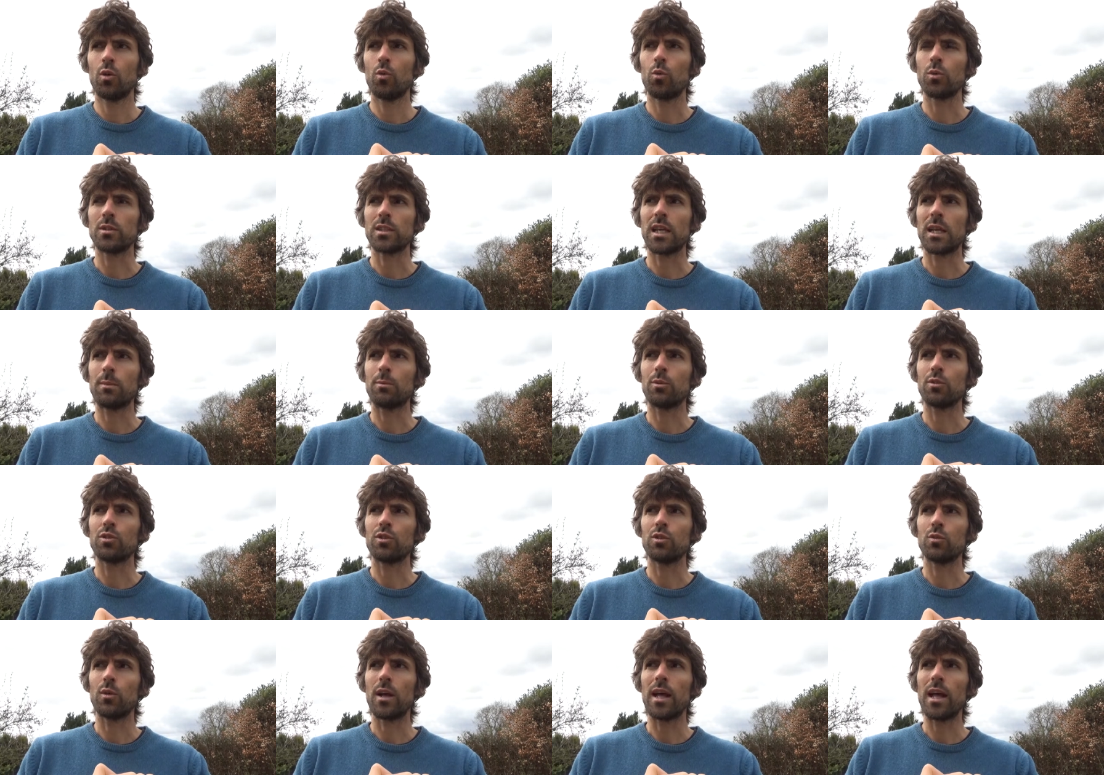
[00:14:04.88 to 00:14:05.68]
was able
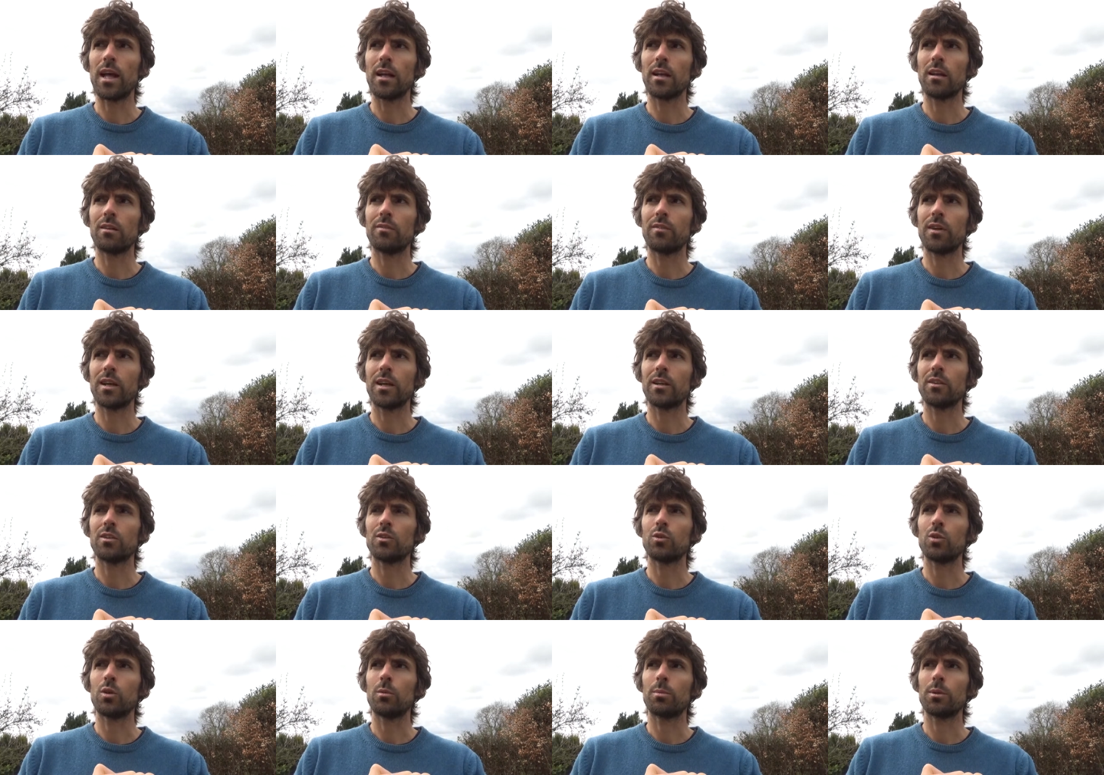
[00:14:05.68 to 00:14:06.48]
to
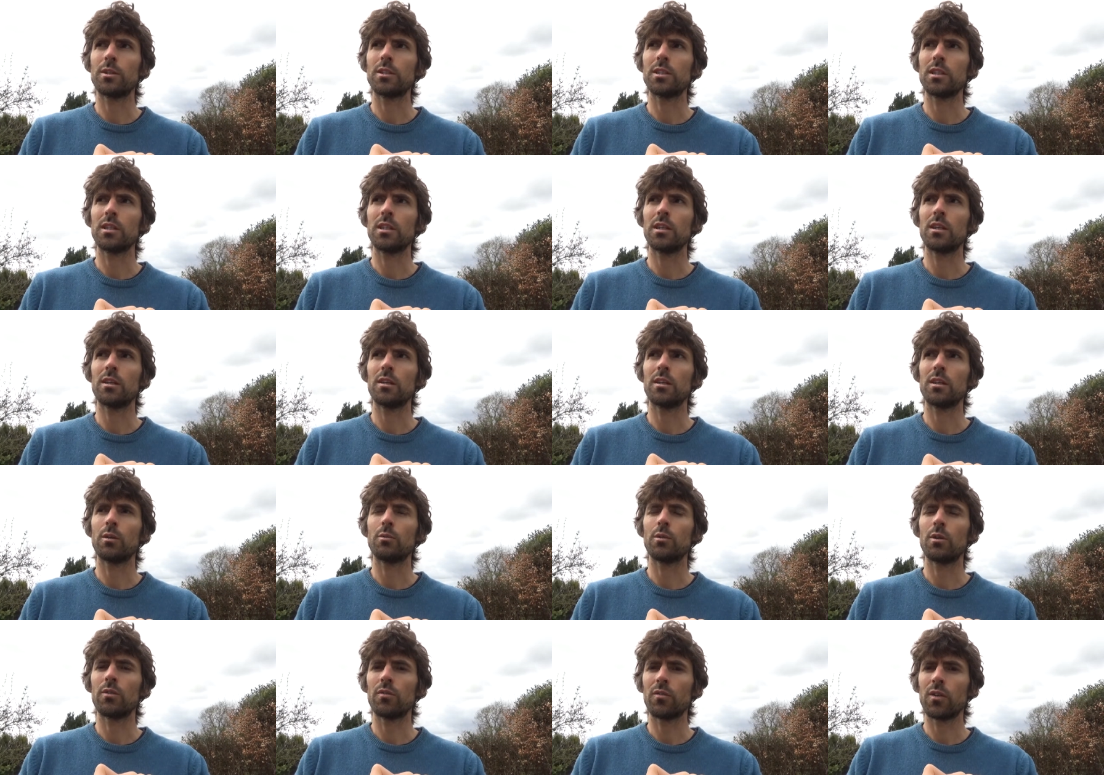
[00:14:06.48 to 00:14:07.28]
elevate to a
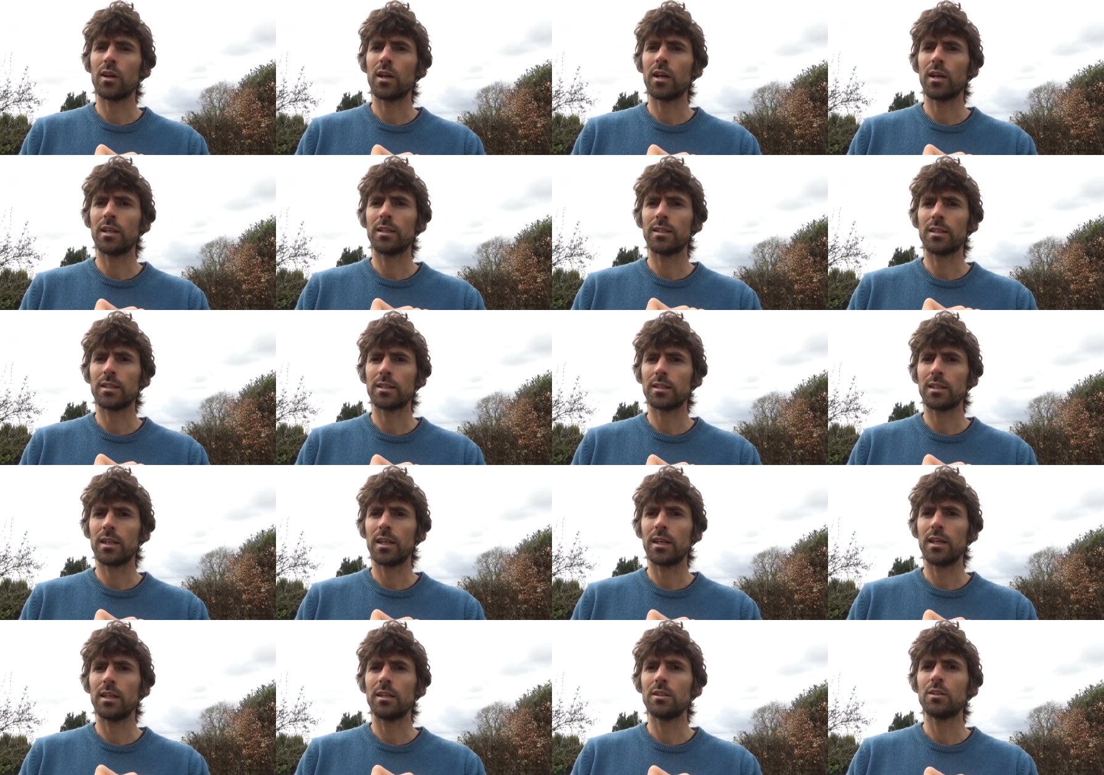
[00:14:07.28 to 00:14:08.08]
particularly refined
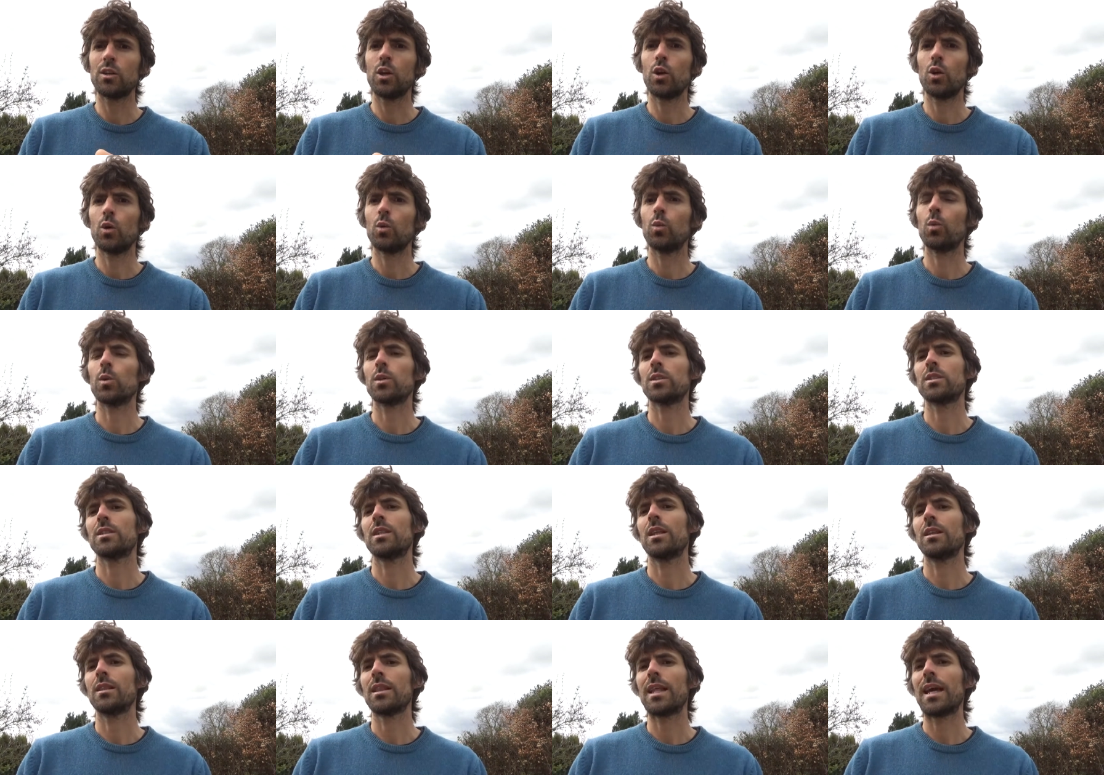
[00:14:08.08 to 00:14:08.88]
state
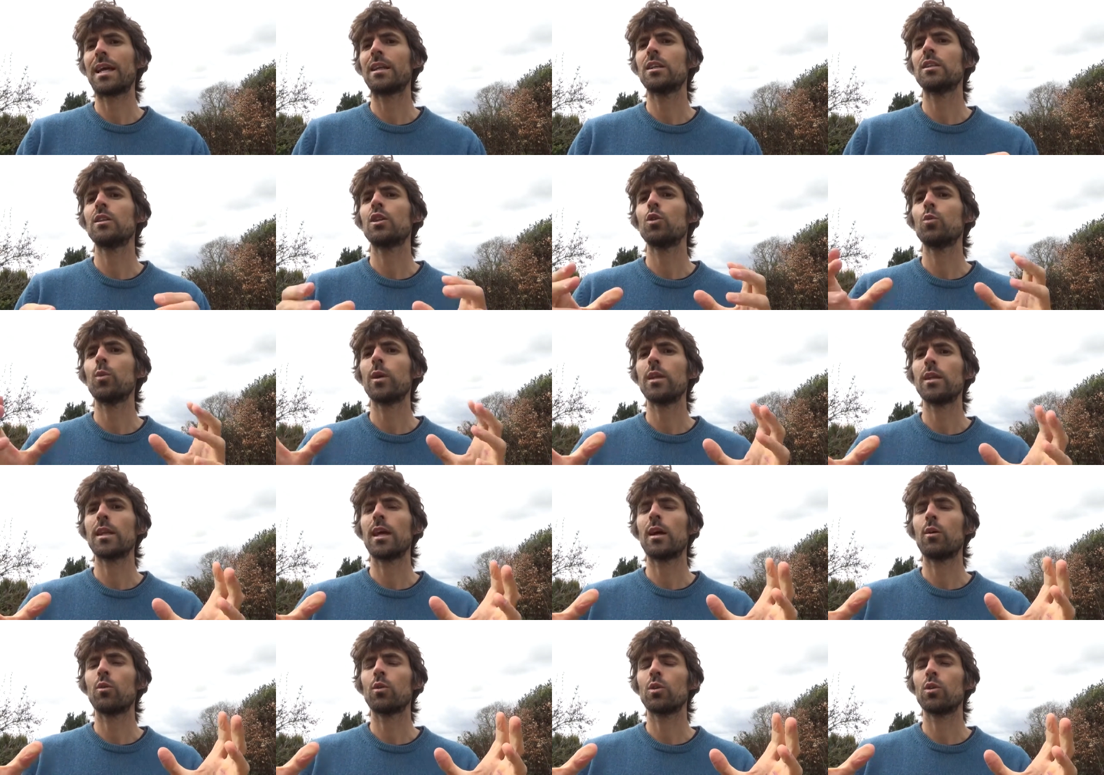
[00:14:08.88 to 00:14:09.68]
was the land that we
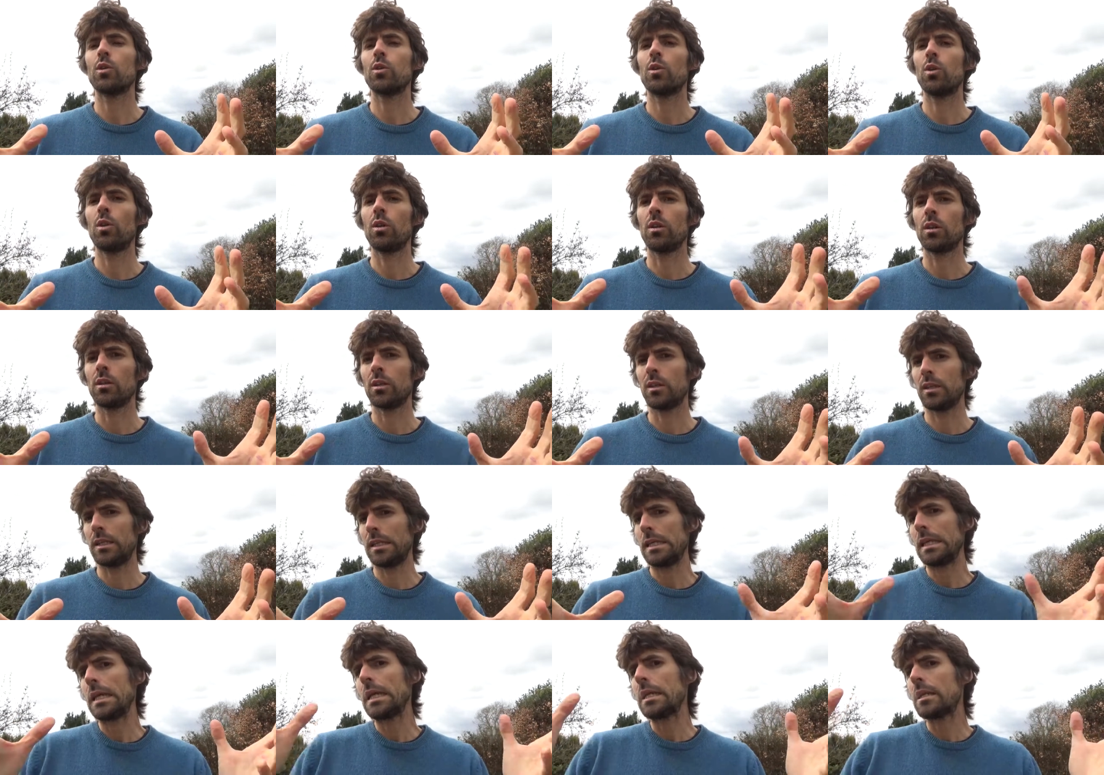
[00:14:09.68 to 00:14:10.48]
now call
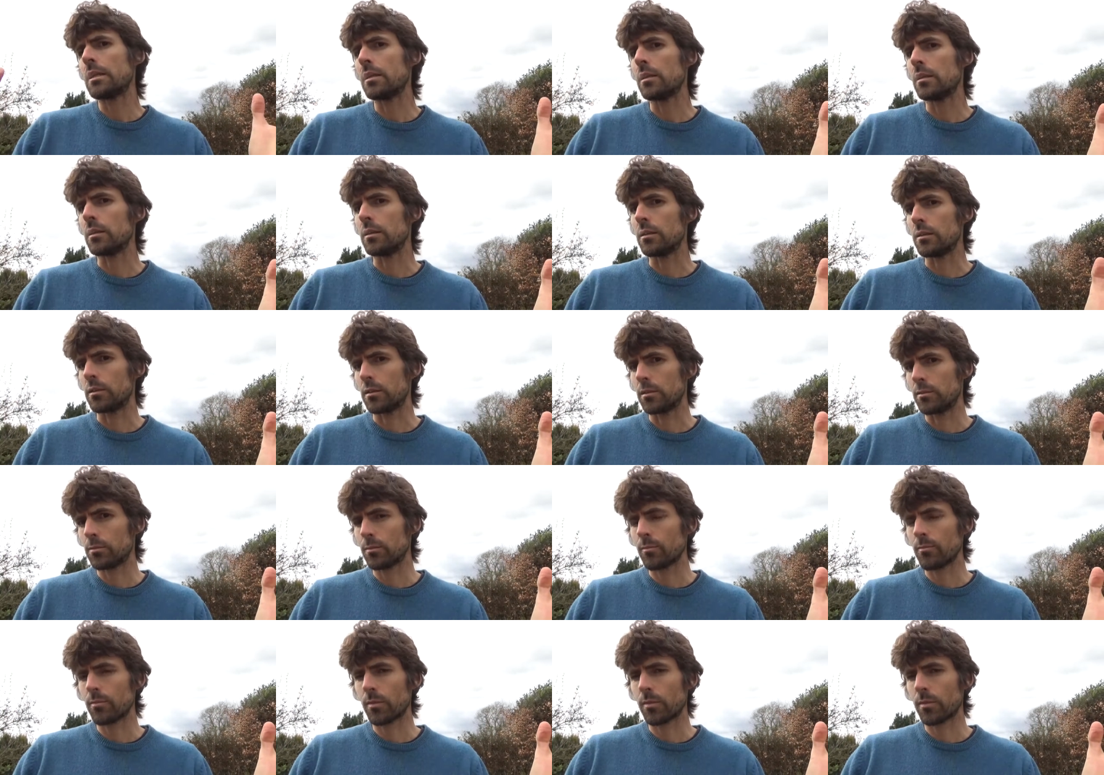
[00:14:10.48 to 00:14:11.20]
India,